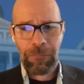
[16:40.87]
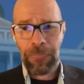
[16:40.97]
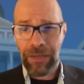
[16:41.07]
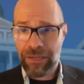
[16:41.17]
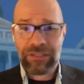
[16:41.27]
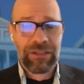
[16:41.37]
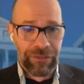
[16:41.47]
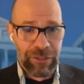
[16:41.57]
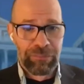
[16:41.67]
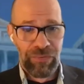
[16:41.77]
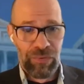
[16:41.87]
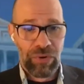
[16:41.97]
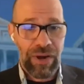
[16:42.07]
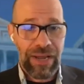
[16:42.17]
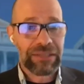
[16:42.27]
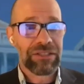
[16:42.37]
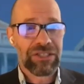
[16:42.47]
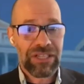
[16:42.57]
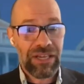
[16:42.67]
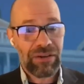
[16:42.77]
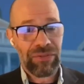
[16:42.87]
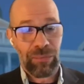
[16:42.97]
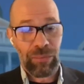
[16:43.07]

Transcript: that had done this before at the scale that